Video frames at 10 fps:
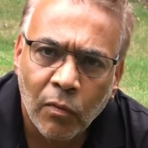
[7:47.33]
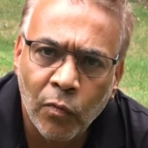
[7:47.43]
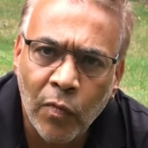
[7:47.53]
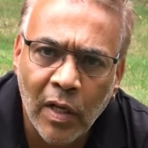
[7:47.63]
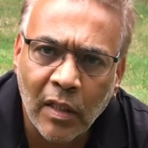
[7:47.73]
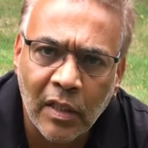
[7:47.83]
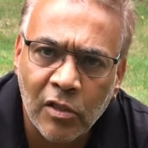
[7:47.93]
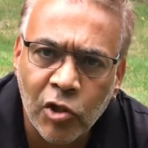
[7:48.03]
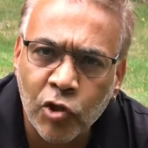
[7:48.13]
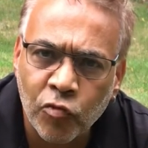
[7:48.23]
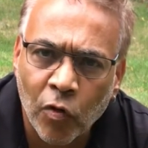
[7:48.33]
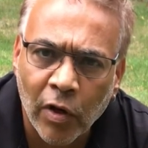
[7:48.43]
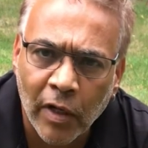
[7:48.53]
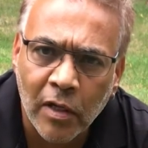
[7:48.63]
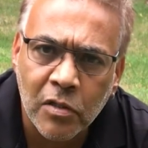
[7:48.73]
really
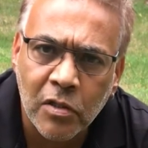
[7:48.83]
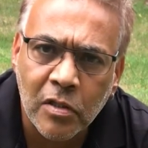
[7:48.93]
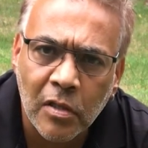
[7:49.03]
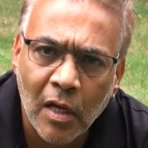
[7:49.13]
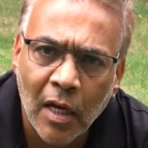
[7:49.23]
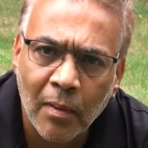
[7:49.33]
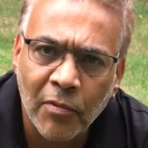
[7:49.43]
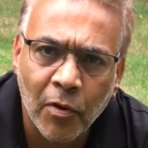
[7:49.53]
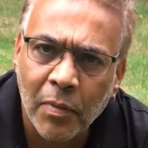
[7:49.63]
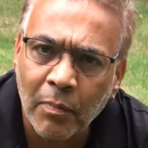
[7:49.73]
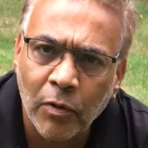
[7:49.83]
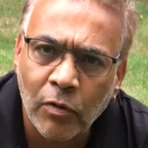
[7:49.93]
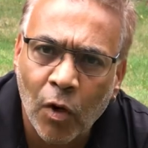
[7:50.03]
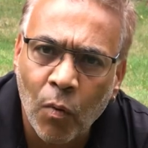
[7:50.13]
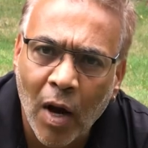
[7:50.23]
destroy us. There are people who
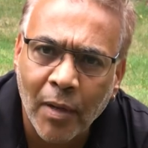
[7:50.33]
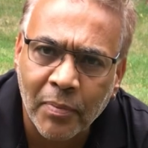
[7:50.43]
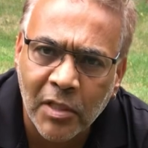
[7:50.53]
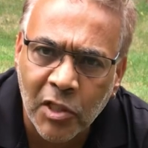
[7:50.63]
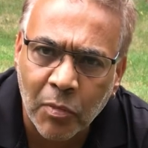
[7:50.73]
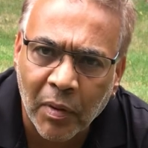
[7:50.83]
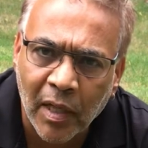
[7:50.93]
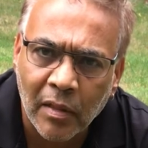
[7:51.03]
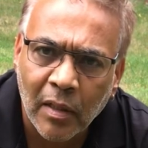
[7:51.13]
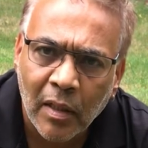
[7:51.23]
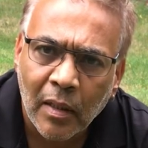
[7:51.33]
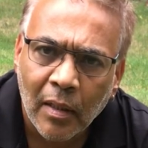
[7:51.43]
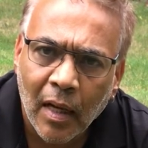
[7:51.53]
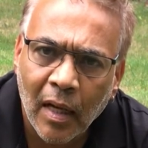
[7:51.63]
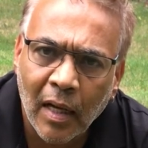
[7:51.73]
don't want to participate,
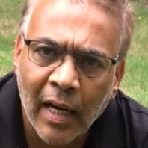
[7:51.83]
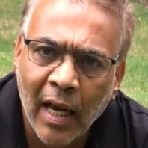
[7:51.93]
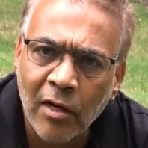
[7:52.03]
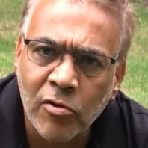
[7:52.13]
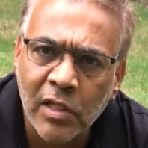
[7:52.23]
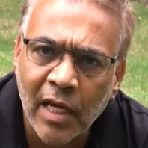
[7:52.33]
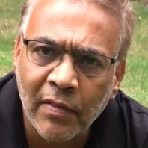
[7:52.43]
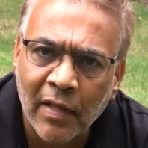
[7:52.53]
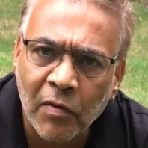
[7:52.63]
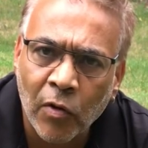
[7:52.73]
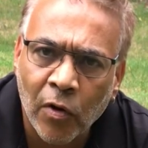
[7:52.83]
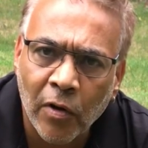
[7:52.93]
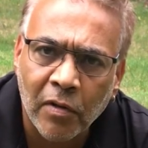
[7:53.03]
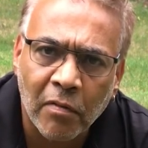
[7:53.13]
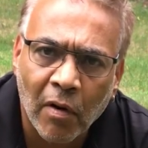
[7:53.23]
and I understand that. They're
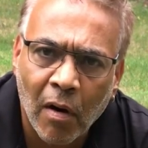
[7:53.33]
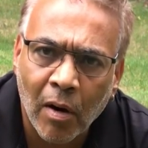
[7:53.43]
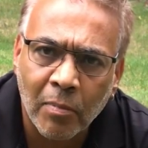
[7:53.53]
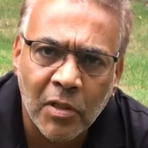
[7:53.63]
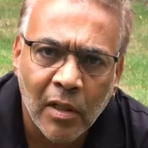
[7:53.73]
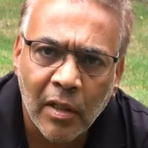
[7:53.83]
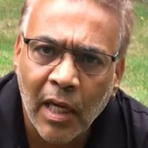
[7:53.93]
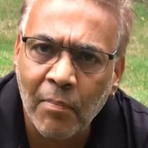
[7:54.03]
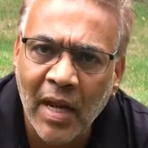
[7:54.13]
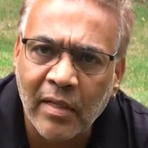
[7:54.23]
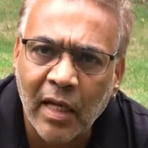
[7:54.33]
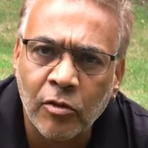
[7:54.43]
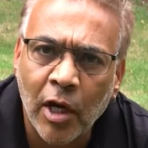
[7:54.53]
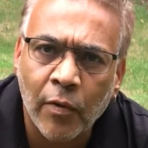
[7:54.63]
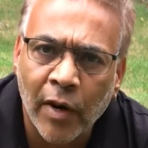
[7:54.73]
hurt, they're harmed. It may take
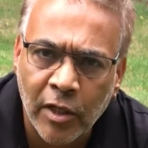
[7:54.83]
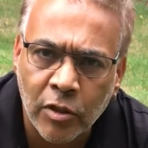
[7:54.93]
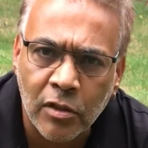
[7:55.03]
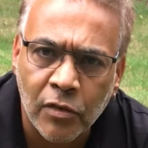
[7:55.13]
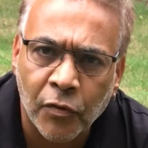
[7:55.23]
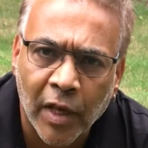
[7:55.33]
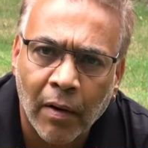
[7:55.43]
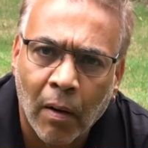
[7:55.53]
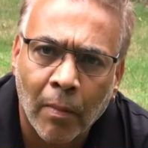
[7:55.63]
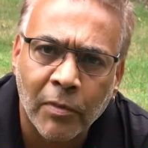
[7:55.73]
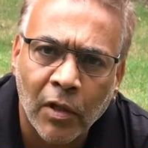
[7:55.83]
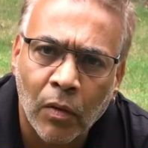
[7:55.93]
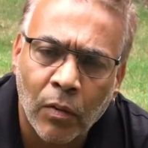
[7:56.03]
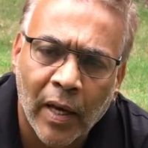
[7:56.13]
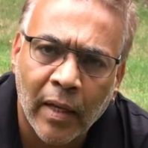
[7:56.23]
generations for that harm to go
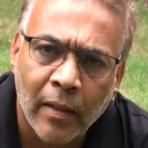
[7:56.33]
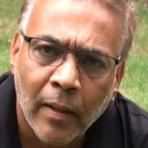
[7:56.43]
away.